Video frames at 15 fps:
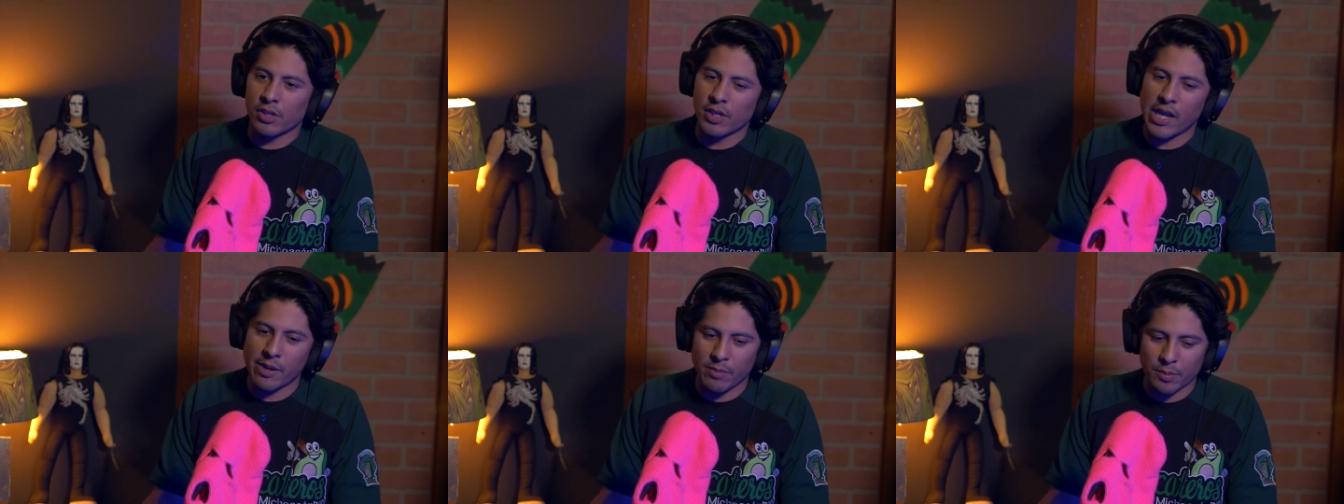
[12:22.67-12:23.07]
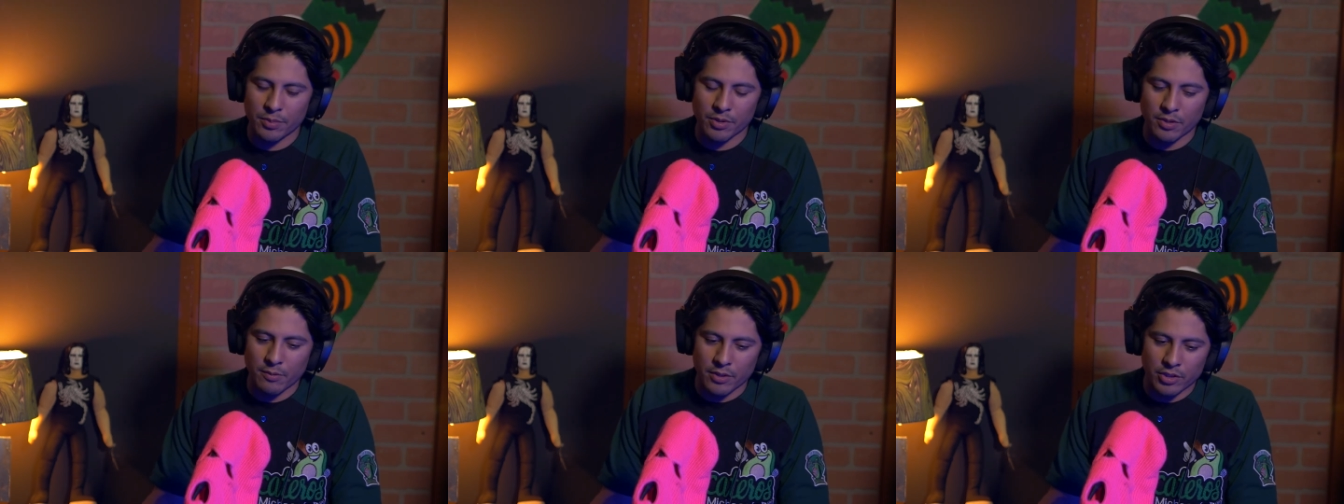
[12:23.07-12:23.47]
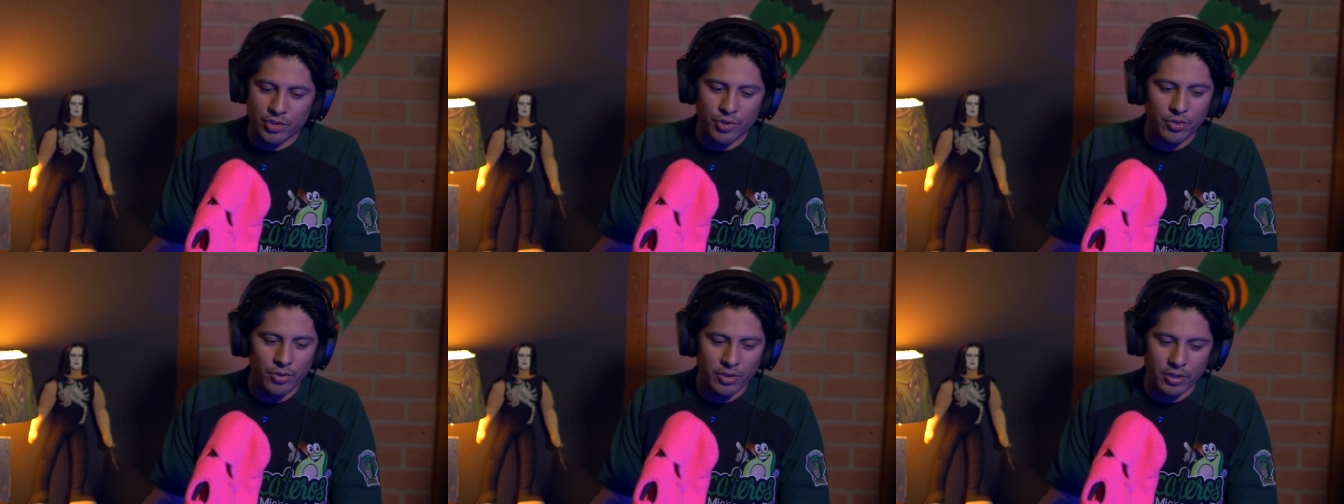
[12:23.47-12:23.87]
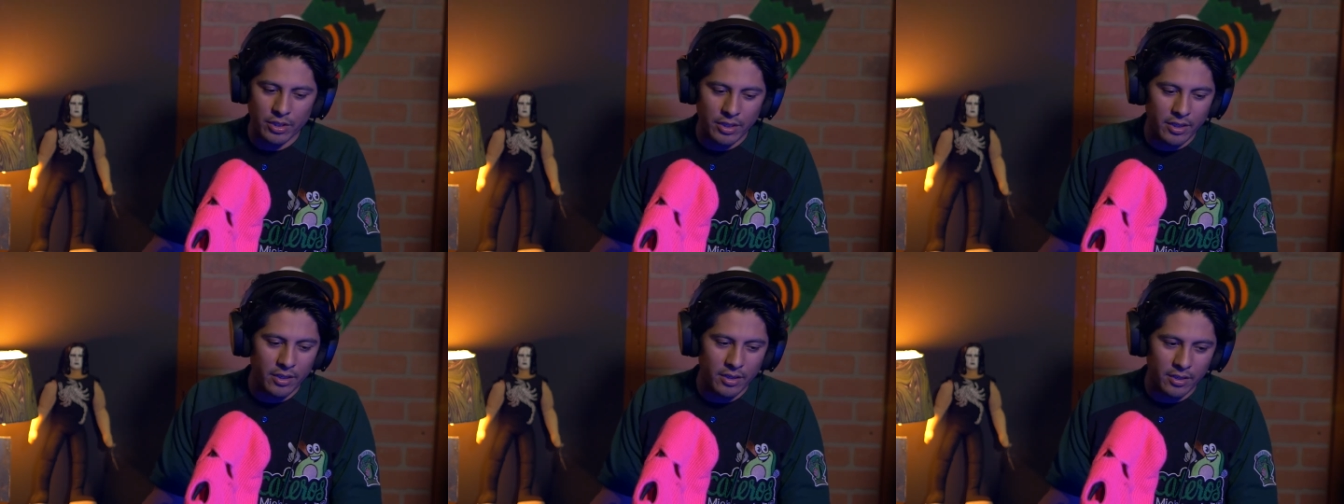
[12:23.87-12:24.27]
and I remember junior
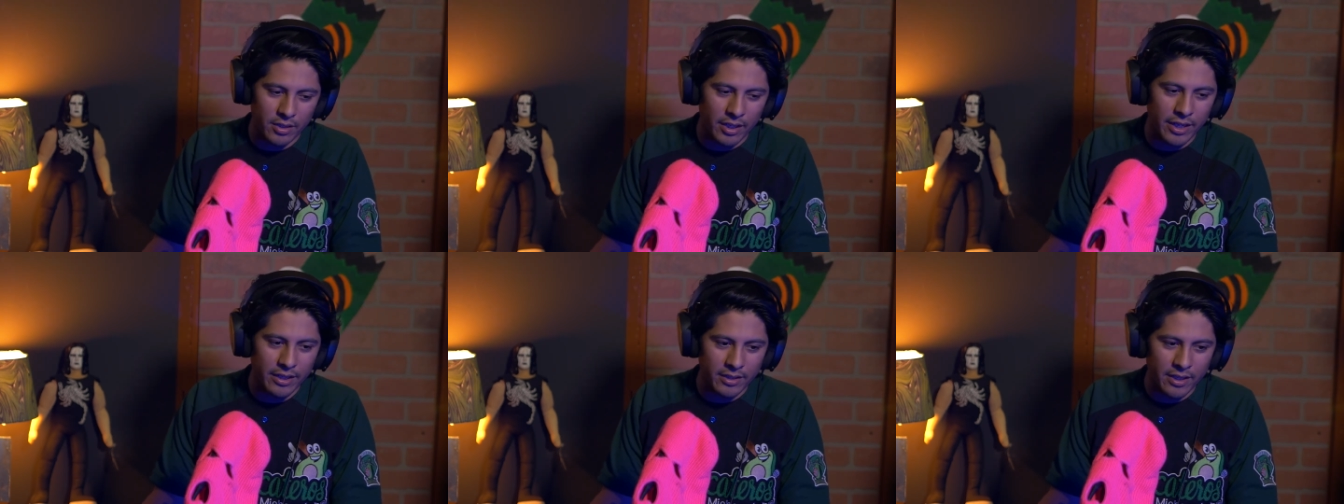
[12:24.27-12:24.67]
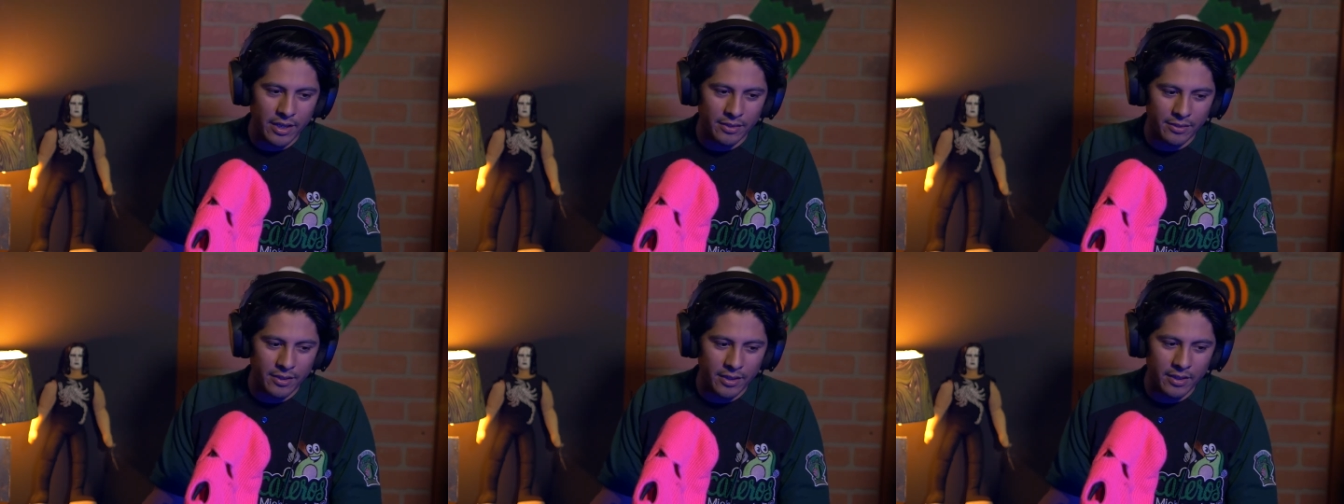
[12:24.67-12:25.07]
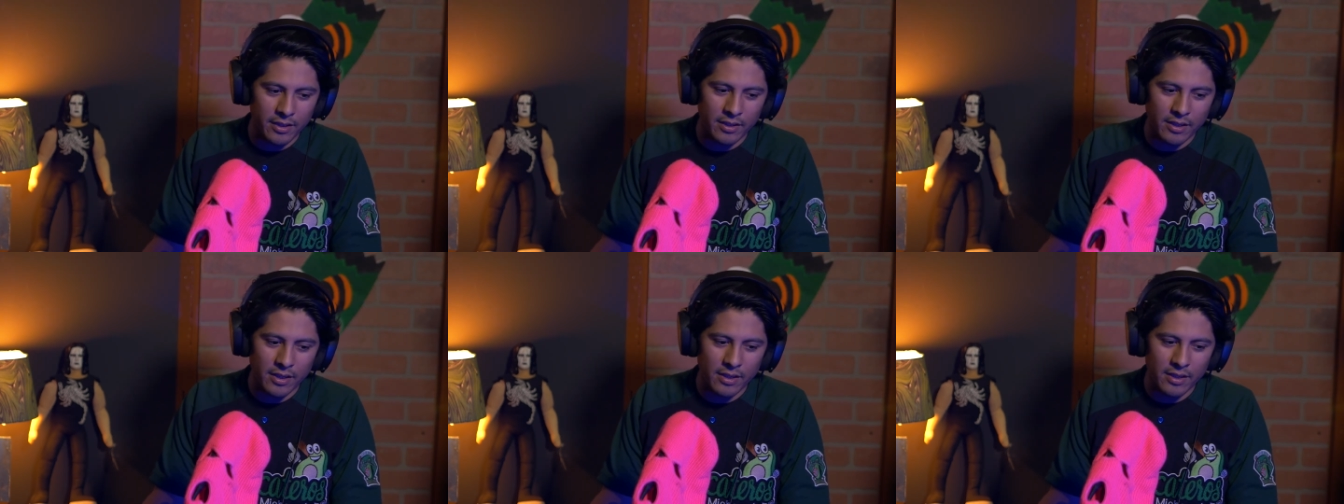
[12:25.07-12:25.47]
year. Like I think